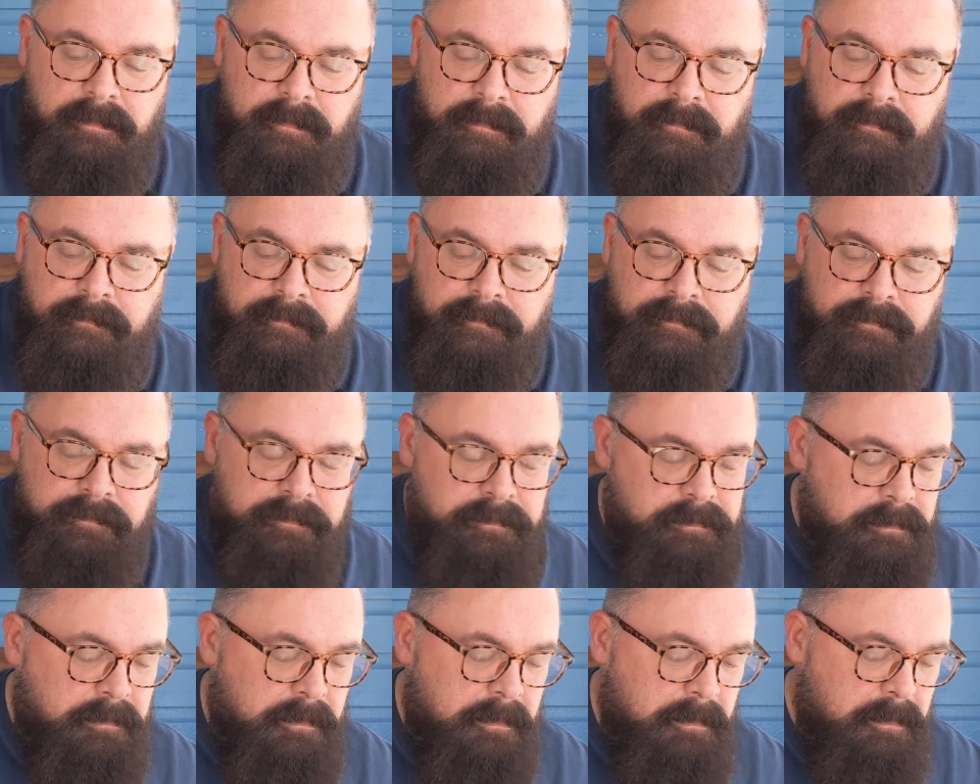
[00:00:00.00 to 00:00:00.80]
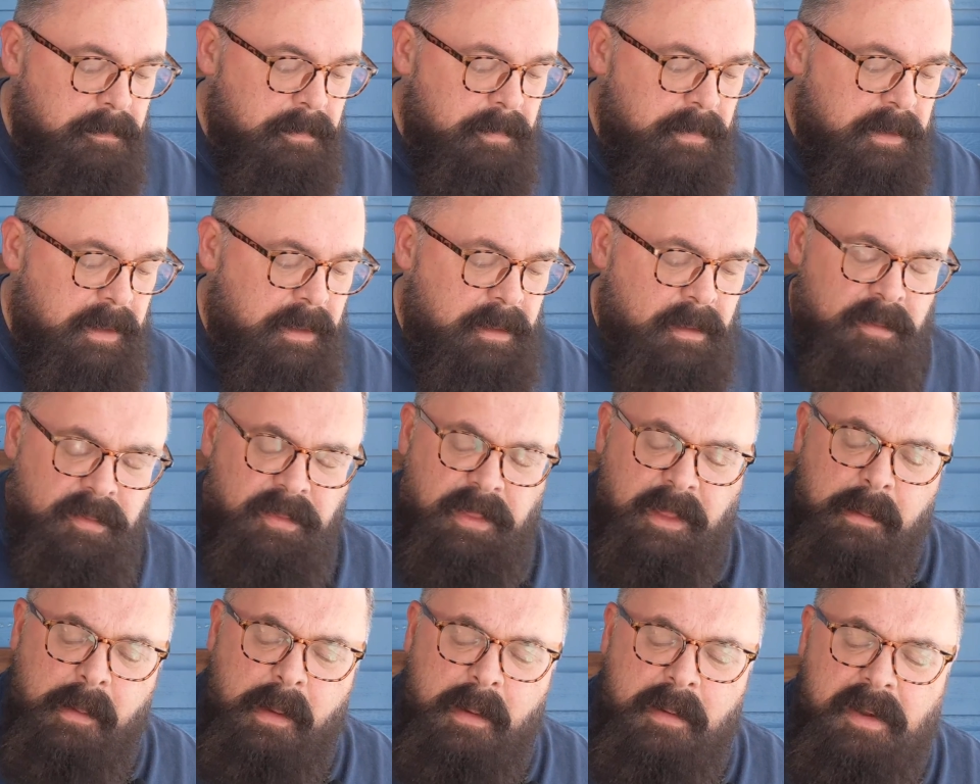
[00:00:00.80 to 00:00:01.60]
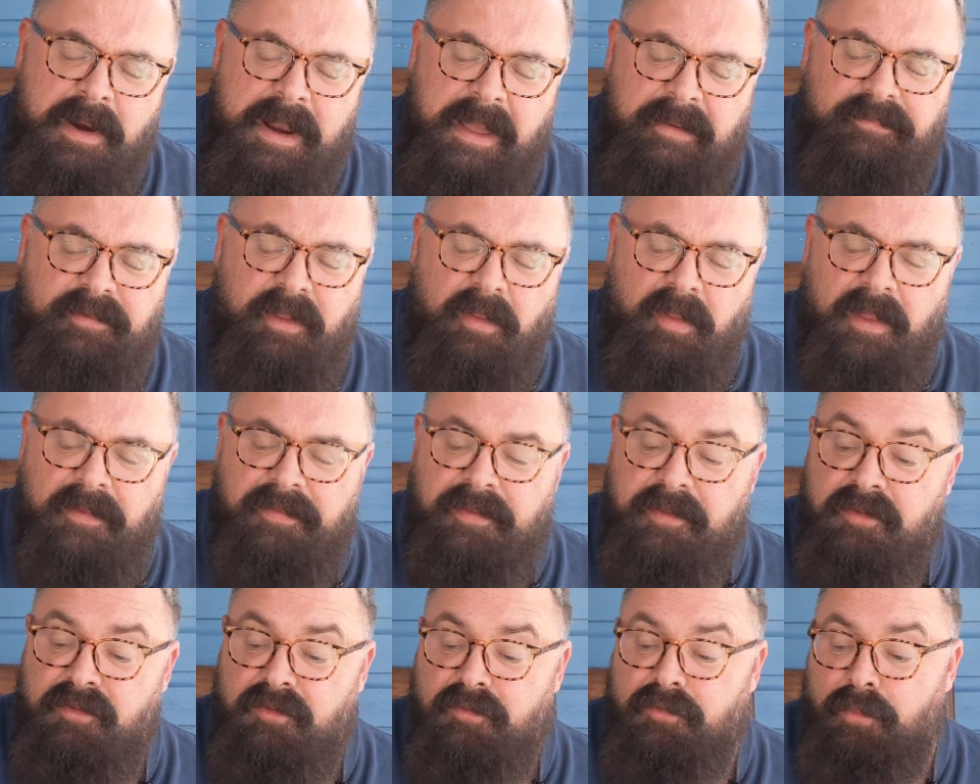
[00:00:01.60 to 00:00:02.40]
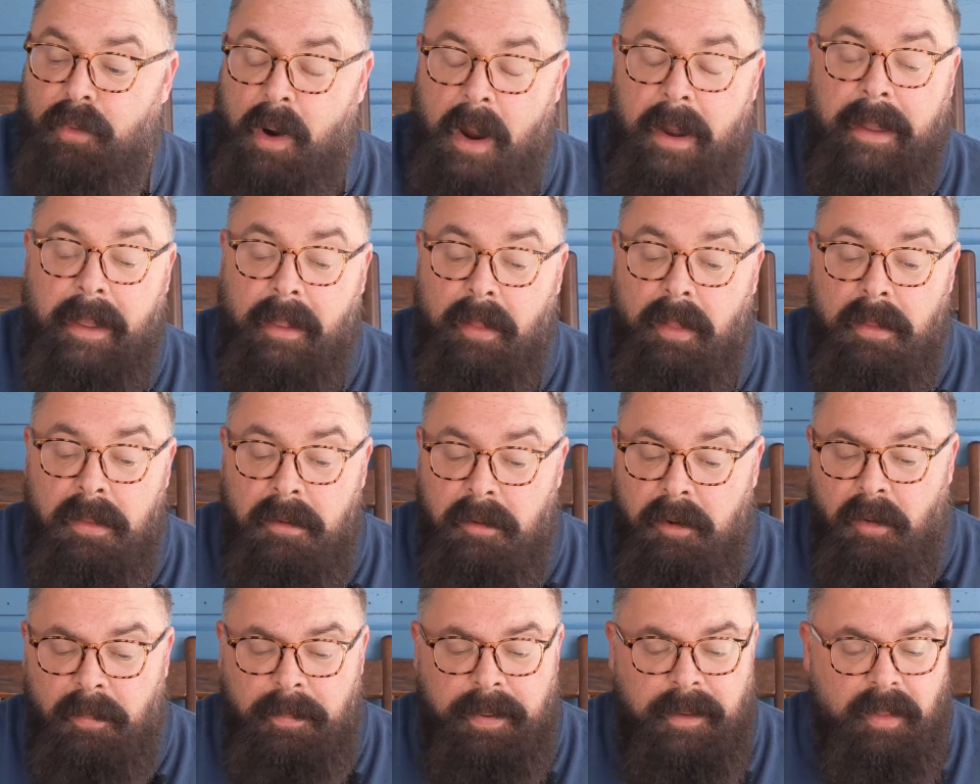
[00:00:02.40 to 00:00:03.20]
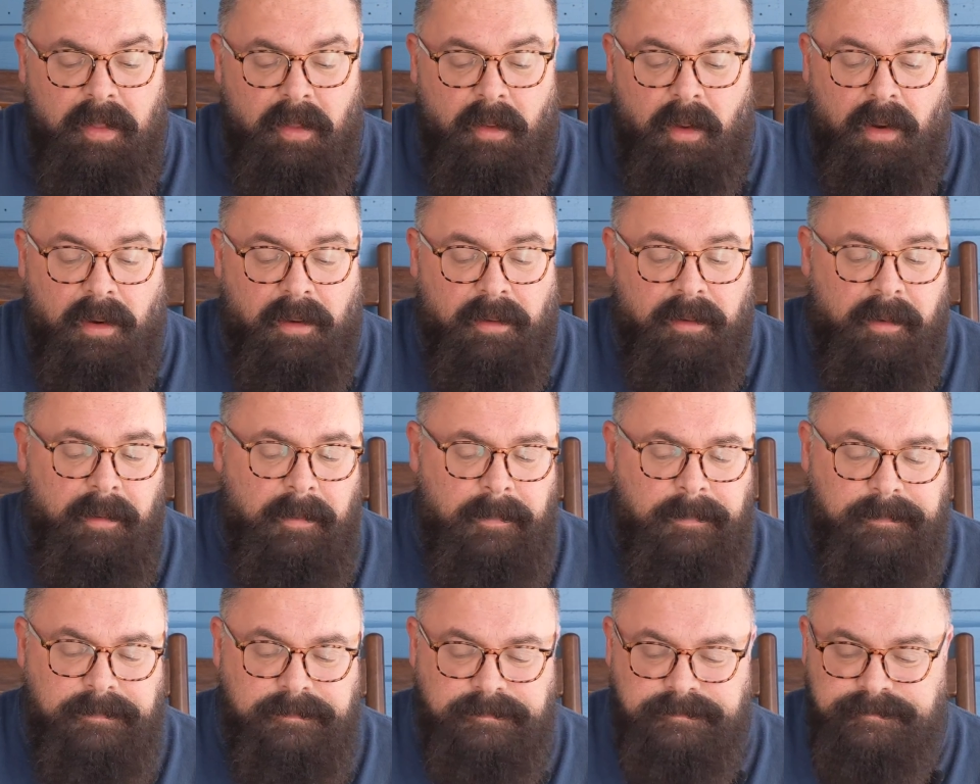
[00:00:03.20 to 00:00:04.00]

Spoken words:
I think I'm going to have to let this dry a little bit longer.